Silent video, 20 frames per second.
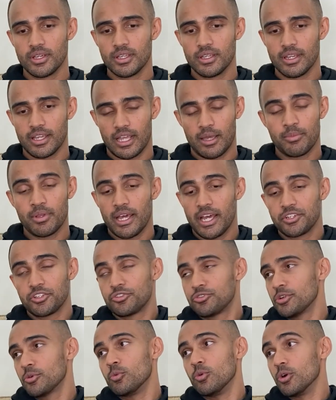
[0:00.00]
Like I mean, I
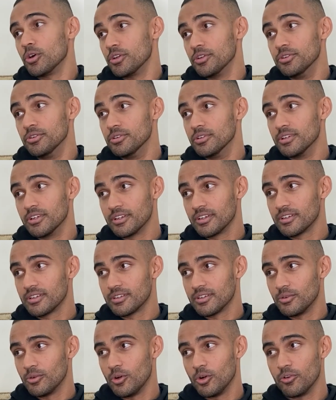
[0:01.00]
just drink water, dude. Like
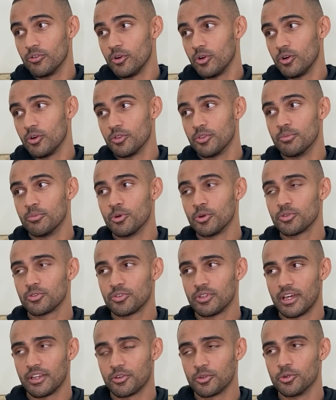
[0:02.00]
or the
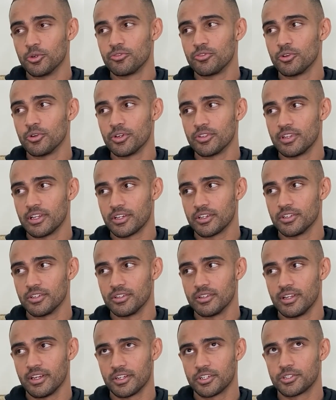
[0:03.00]
most I'd go for is like
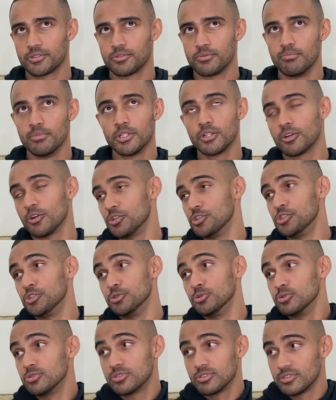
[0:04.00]
milk or
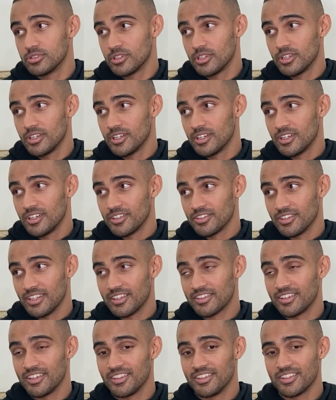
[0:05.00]
juice. So
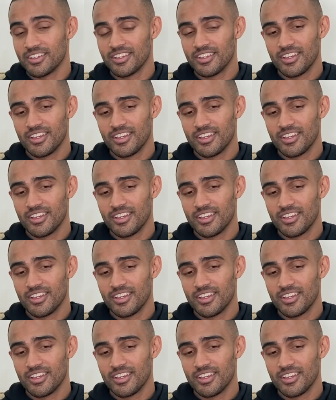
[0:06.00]
that kind of thing.